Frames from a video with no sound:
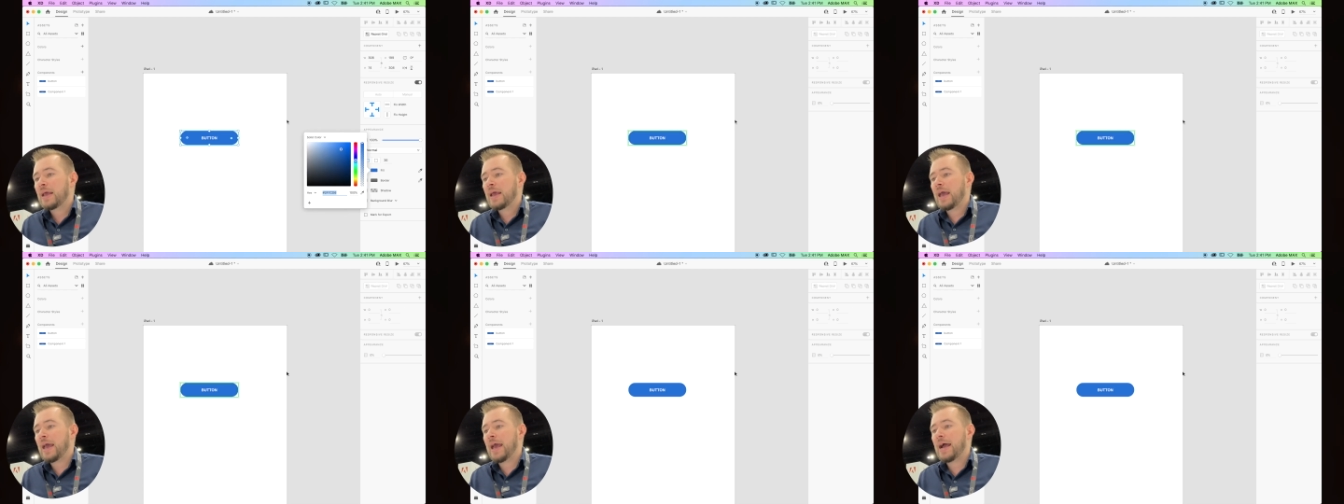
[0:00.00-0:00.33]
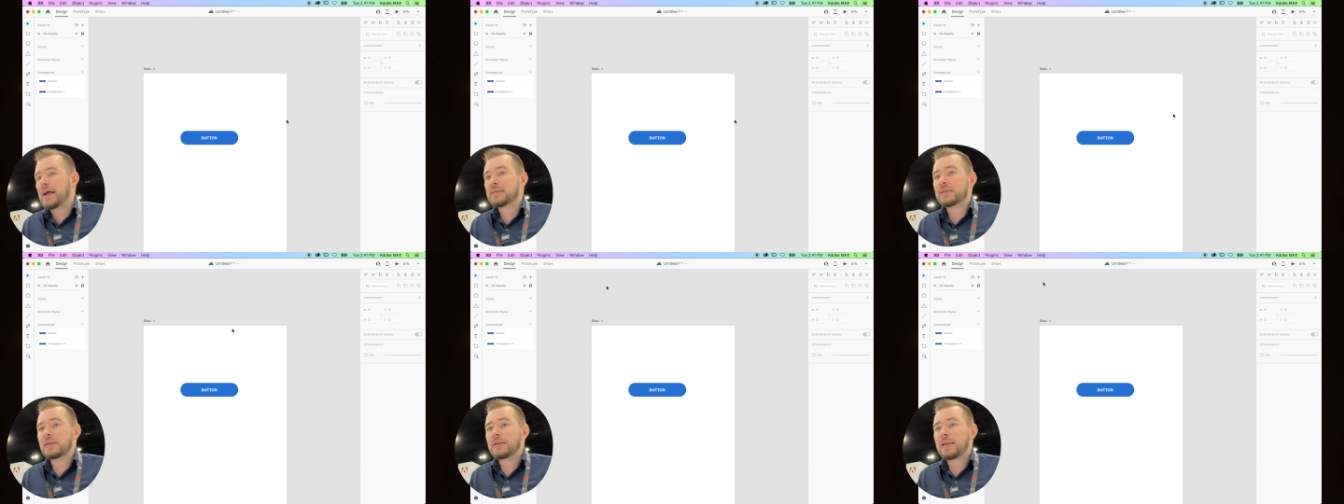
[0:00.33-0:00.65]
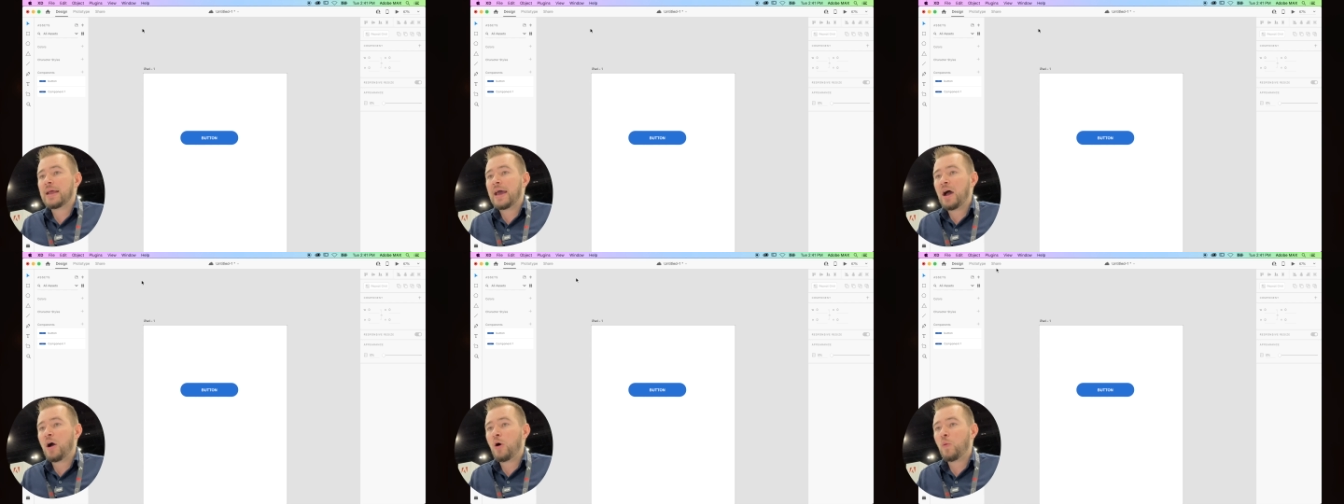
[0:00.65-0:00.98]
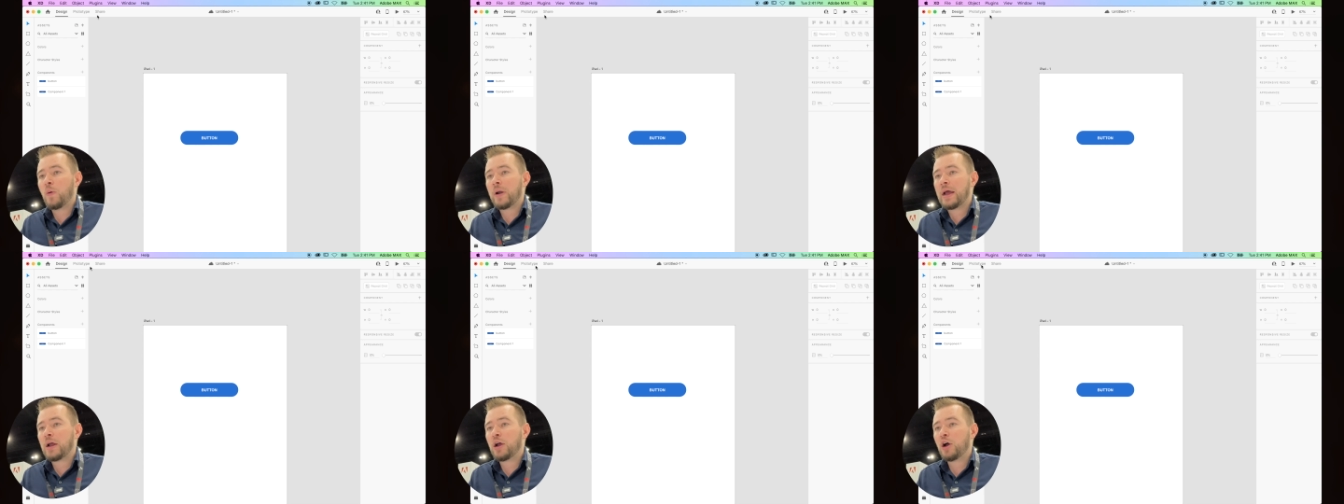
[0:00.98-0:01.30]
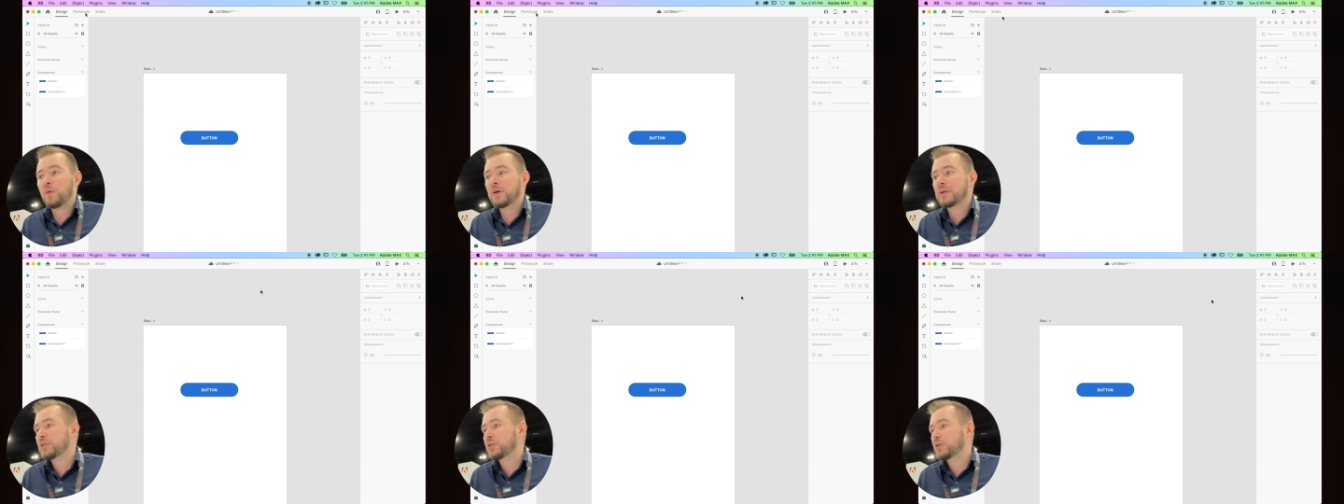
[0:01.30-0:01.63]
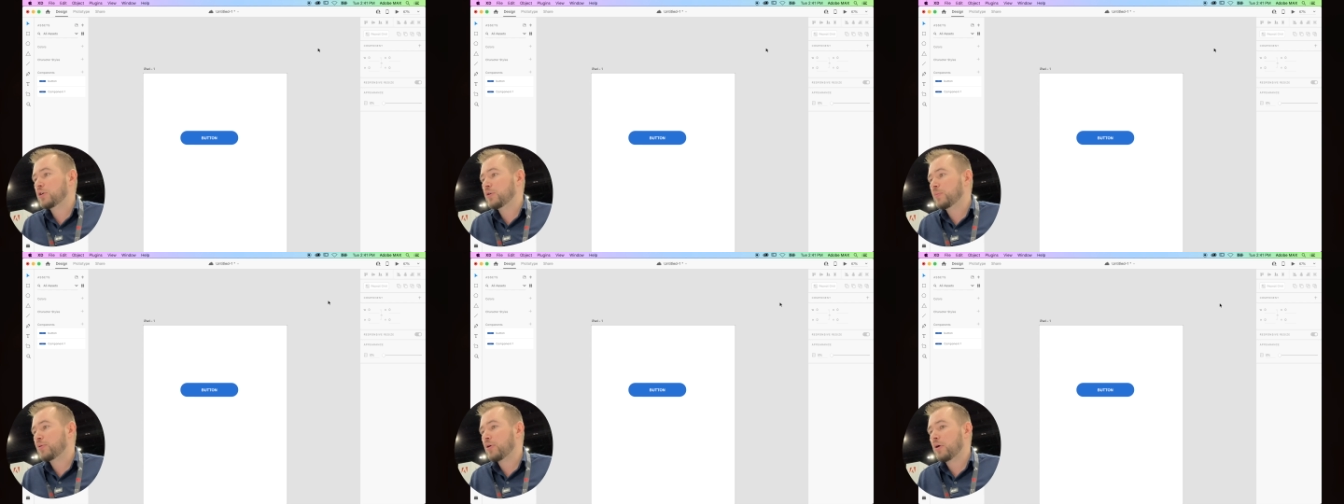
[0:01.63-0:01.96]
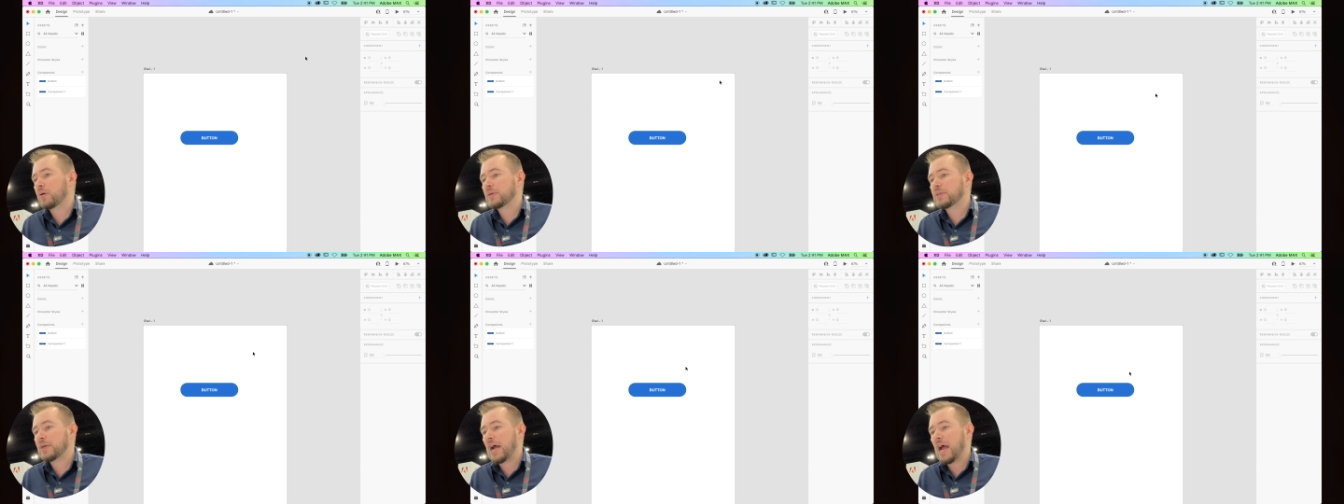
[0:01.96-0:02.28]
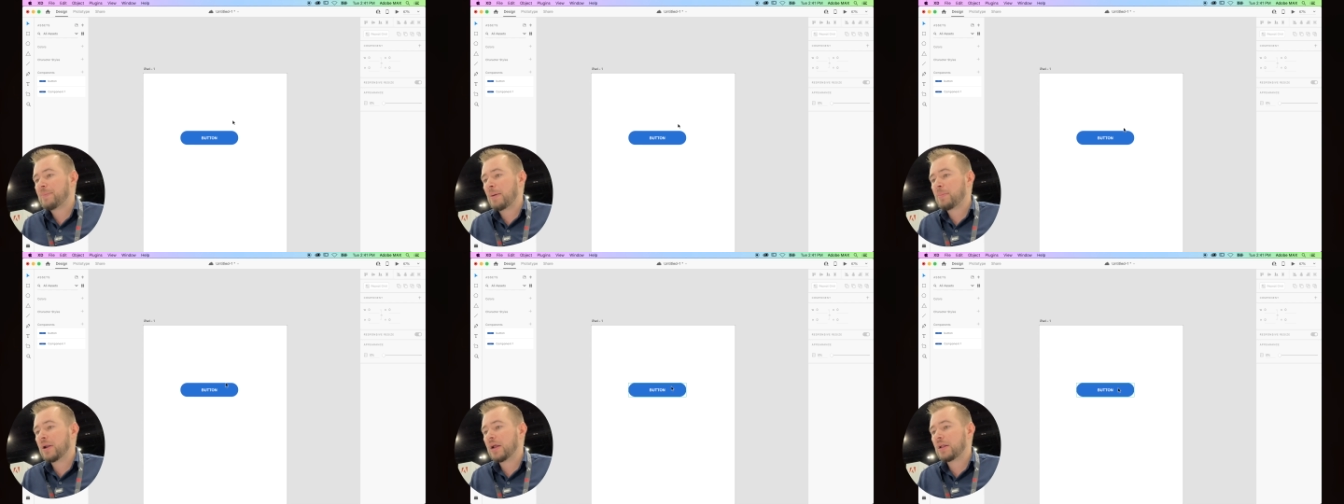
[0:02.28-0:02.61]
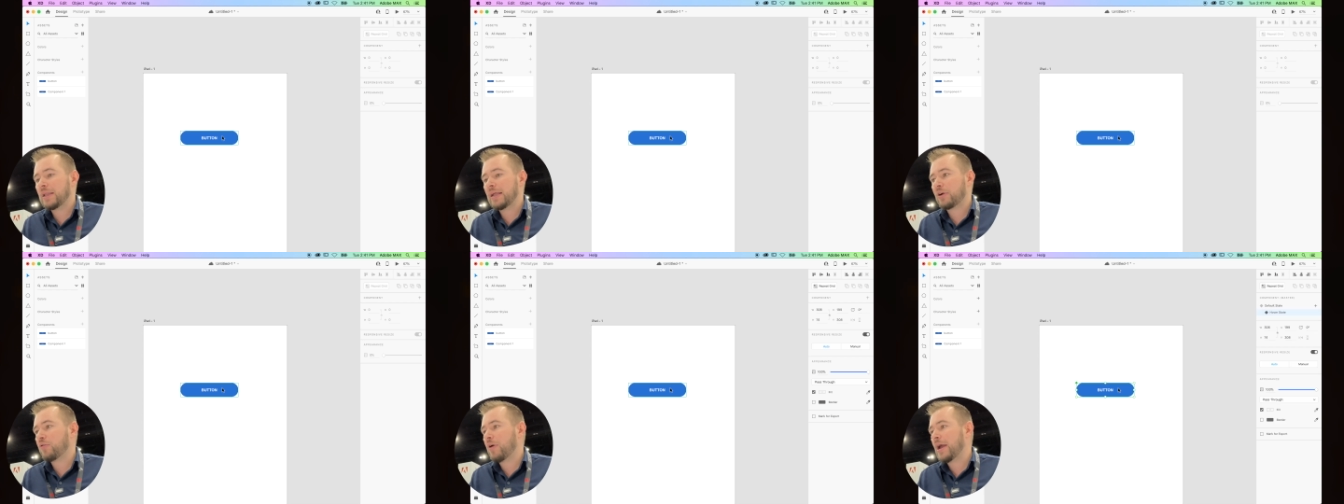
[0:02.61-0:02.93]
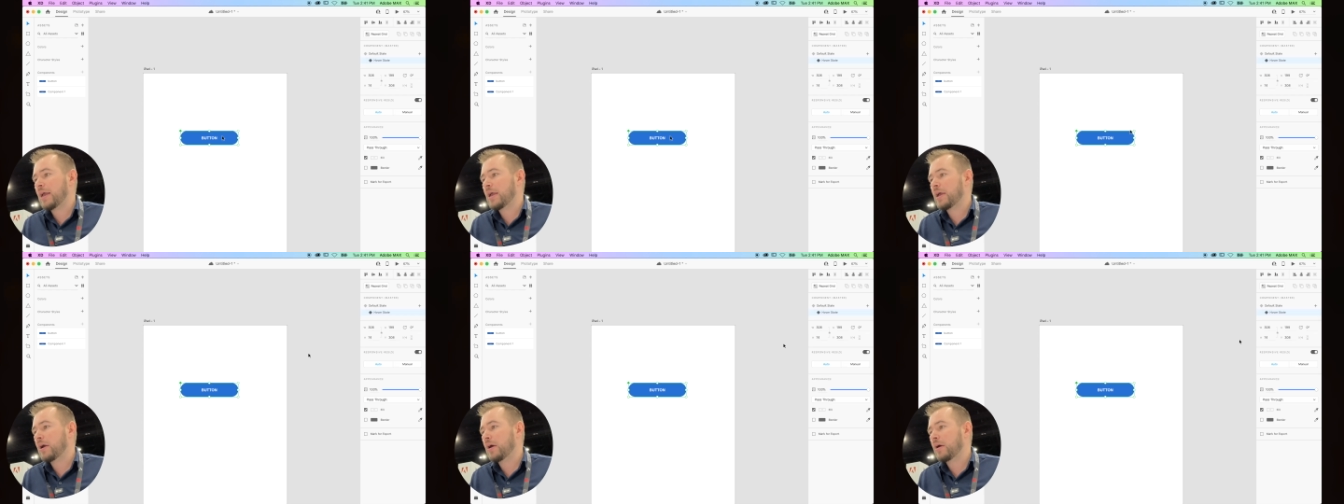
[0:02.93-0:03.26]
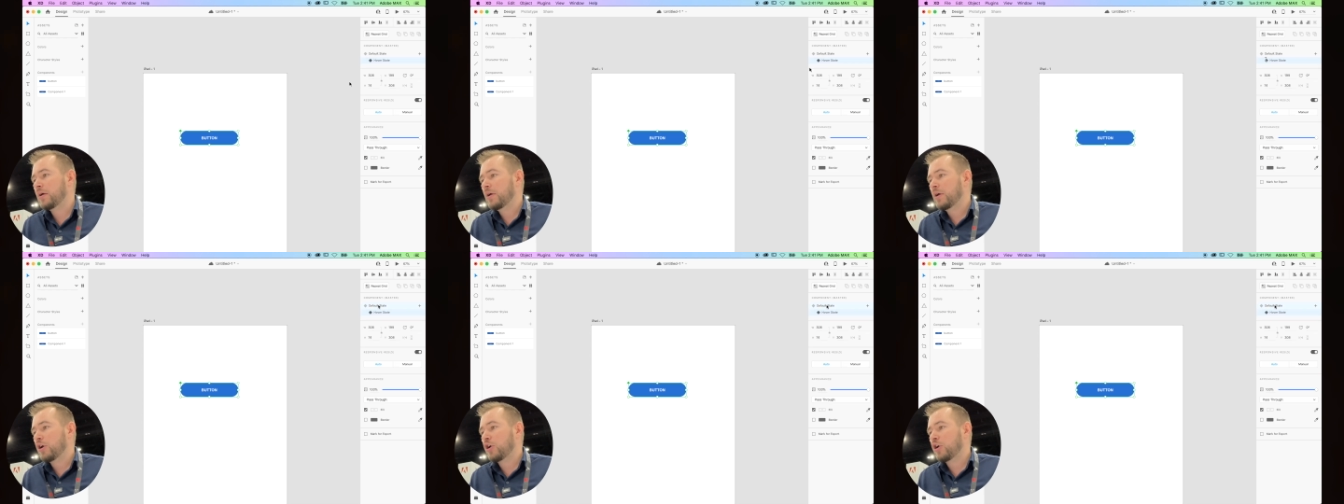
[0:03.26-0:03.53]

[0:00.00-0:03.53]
And now when I go into prototype, I'm gonna click right here,